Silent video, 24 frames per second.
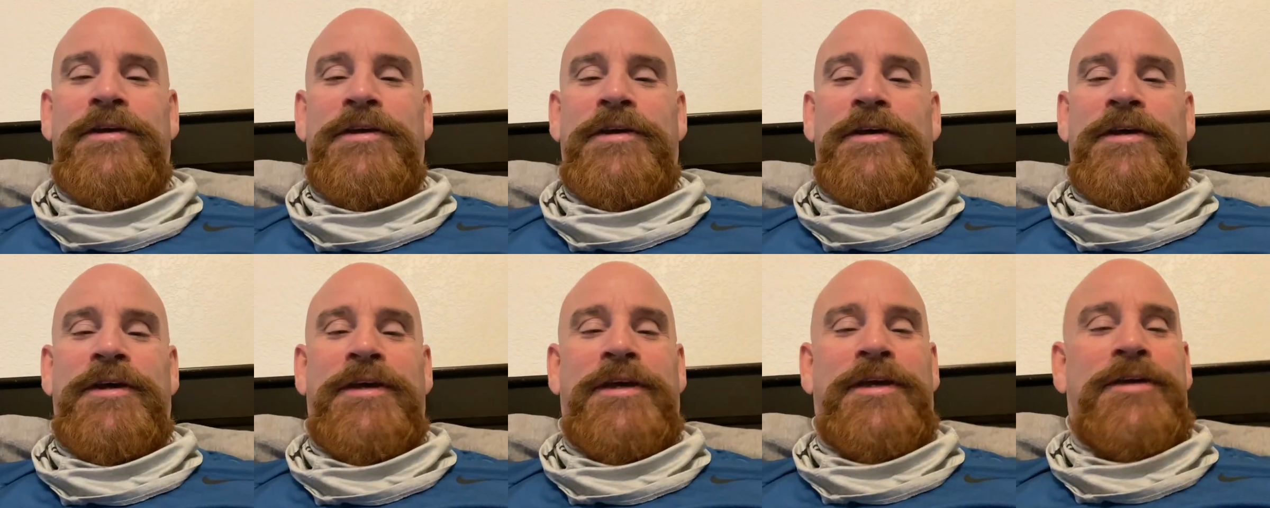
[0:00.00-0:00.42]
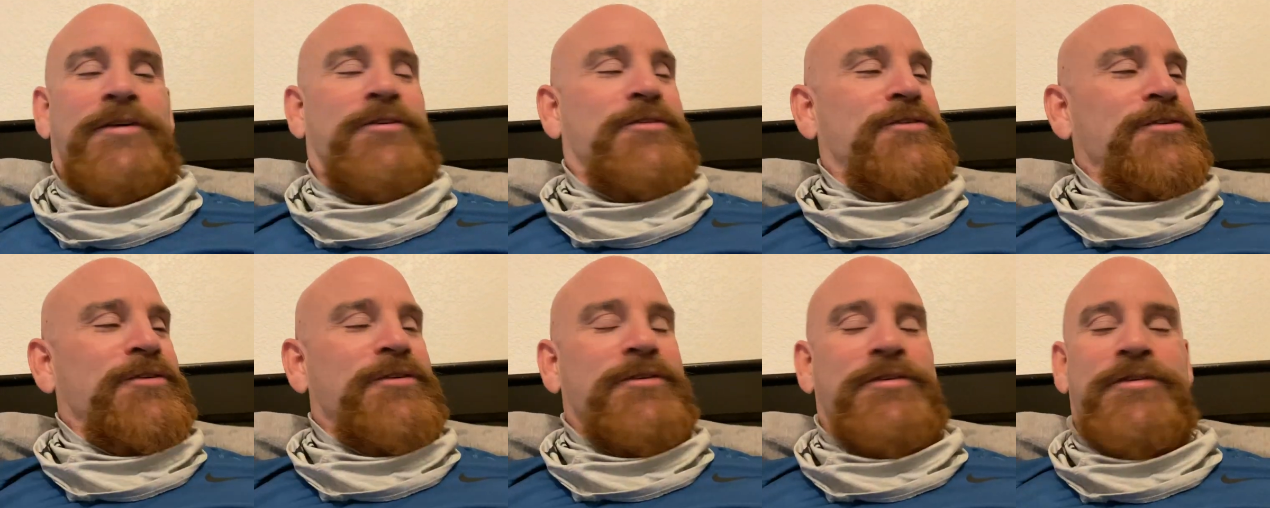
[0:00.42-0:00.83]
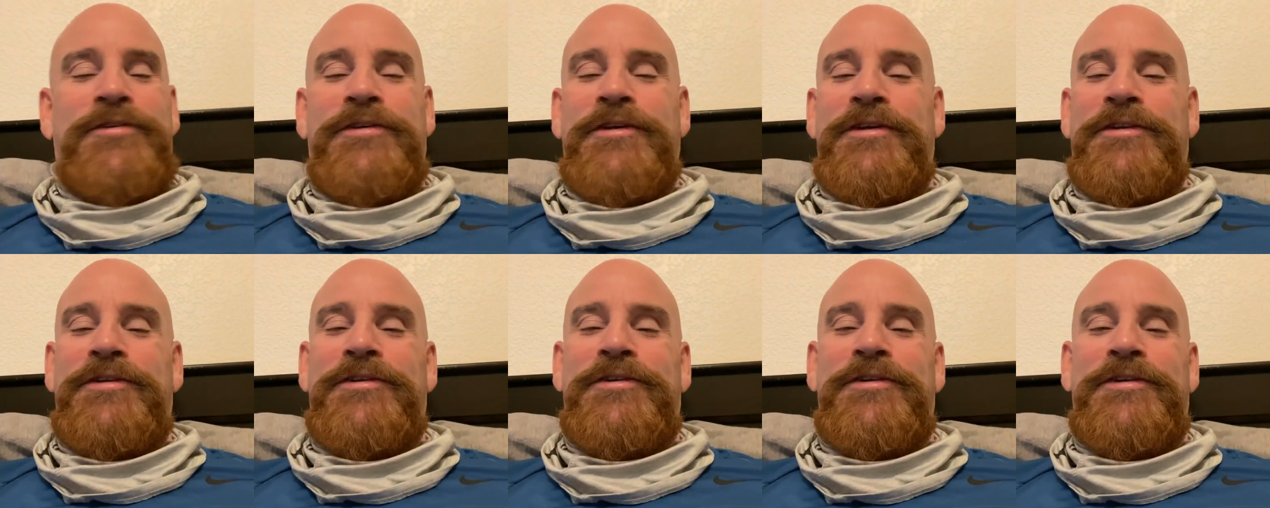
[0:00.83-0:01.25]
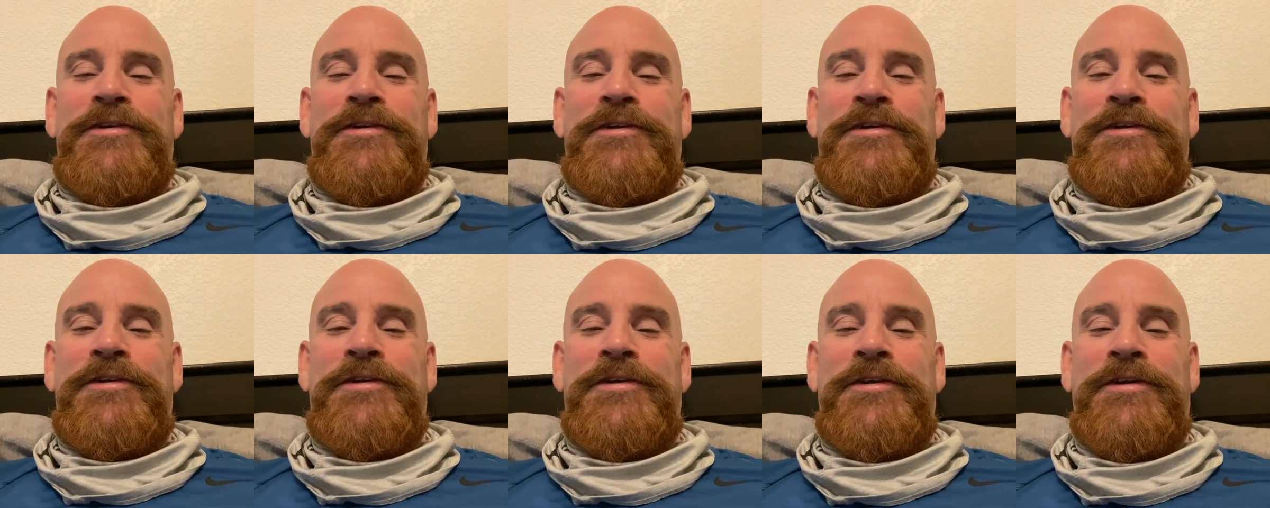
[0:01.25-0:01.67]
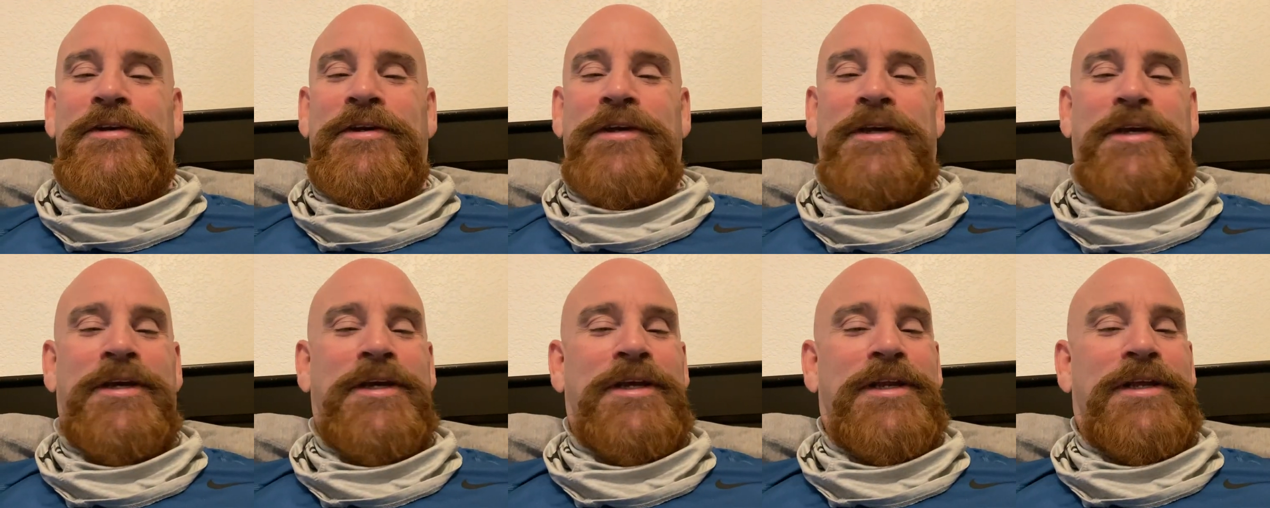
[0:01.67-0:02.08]
I got jurisdiction.
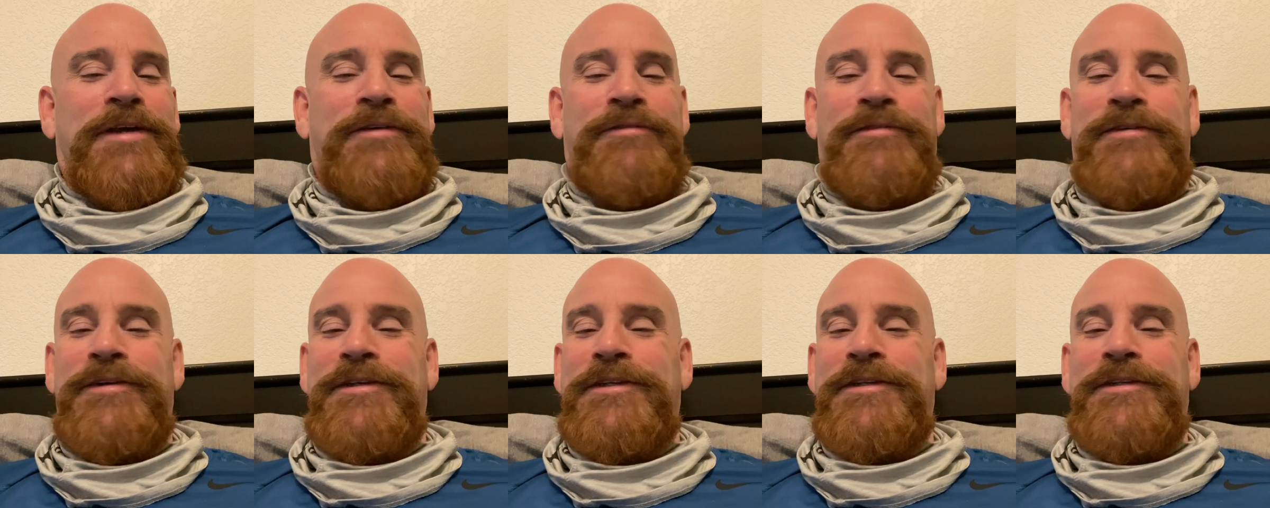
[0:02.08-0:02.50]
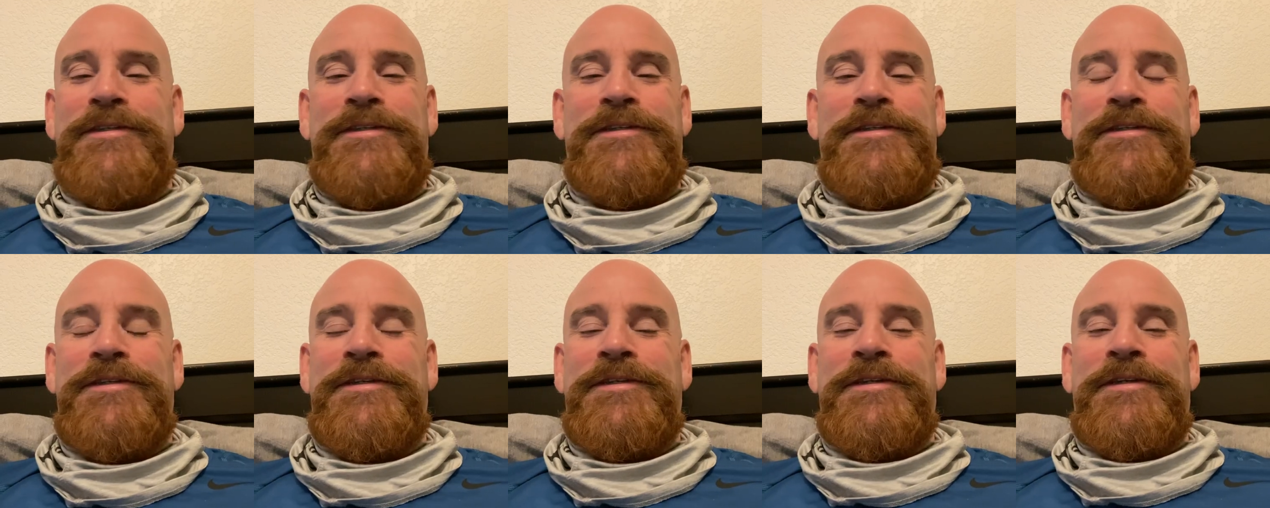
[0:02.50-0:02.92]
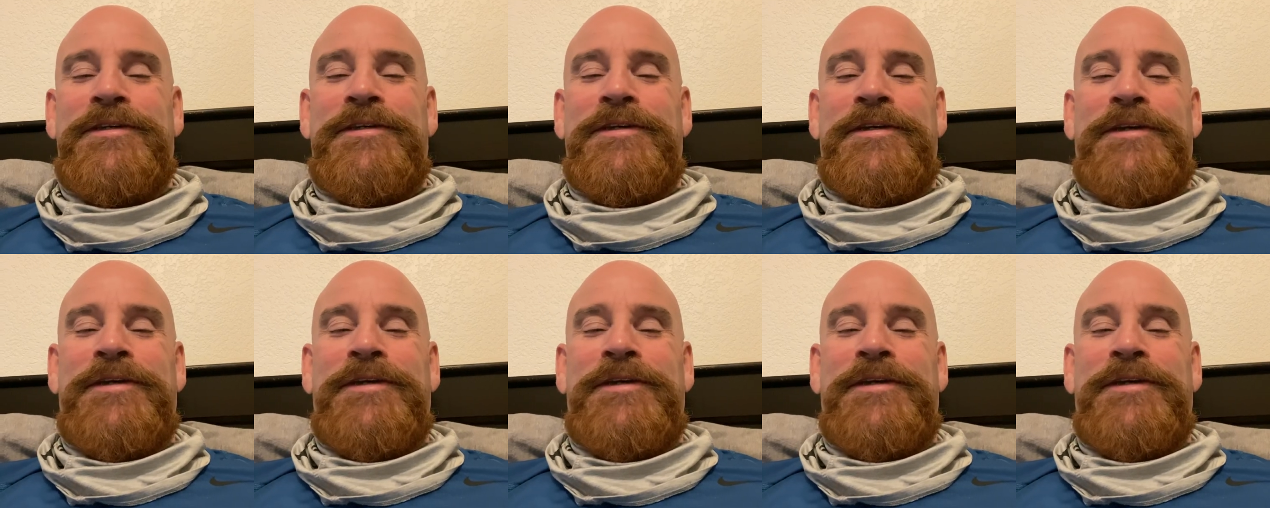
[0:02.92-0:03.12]
I got evidence.